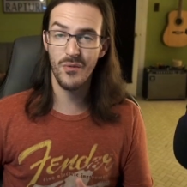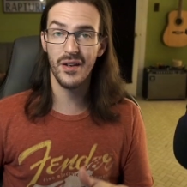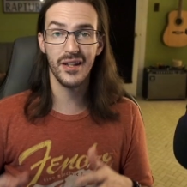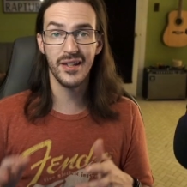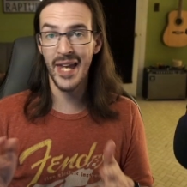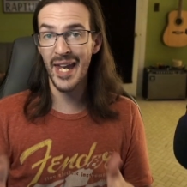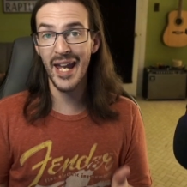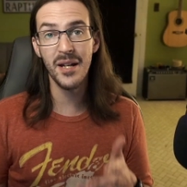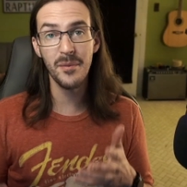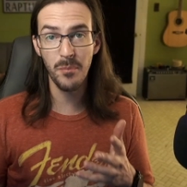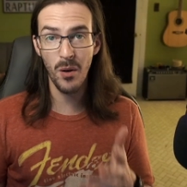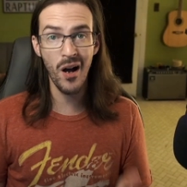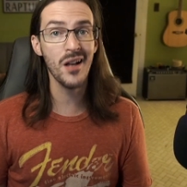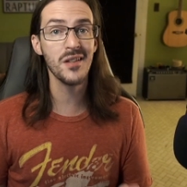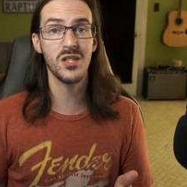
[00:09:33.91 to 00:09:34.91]
that it can't
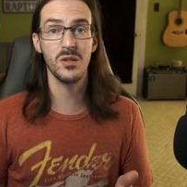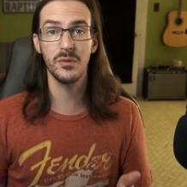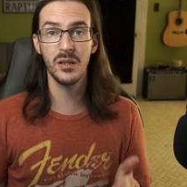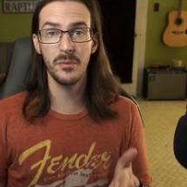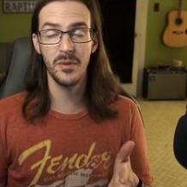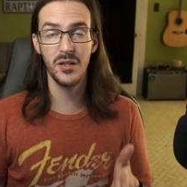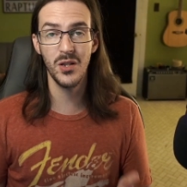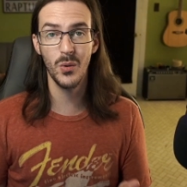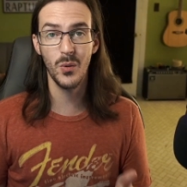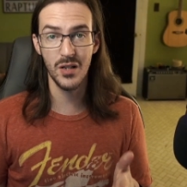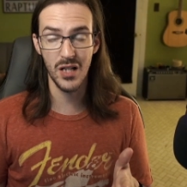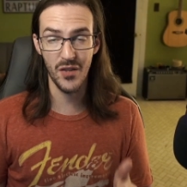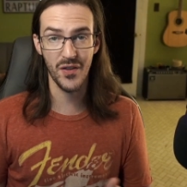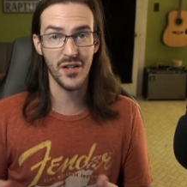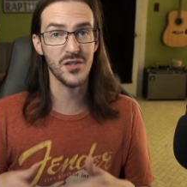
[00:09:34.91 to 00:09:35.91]
possibly be
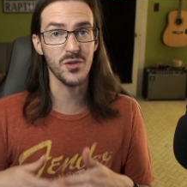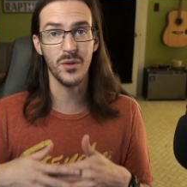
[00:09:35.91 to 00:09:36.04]
doing anything.